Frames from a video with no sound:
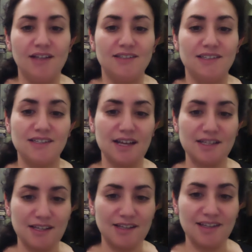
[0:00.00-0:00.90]

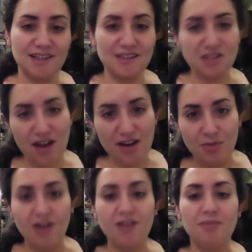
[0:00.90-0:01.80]
discussing the entire
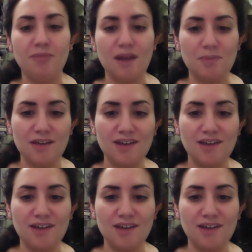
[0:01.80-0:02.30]
book might be